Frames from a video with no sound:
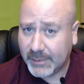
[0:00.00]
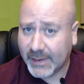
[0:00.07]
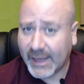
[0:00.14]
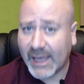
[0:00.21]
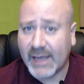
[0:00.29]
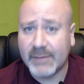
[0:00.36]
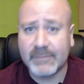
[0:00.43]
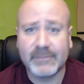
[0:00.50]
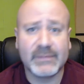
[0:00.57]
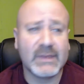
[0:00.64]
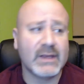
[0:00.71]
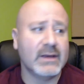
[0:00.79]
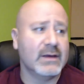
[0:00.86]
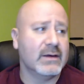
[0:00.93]
a game,
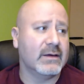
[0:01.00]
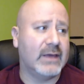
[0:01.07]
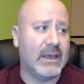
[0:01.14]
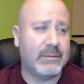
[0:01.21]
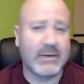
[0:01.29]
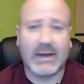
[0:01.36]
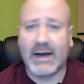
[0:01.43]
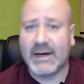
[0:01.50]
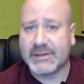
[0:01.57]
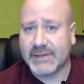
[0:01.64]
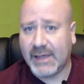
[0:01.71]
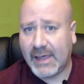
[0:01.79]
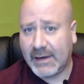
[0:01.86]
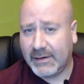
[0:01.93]
keep you guys
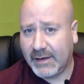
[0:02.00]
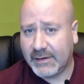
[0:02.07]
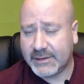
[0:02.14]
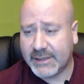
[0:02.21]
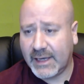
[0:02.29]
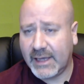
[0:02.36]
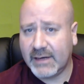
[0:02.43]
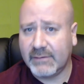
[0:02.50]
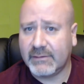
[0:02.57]
entertained.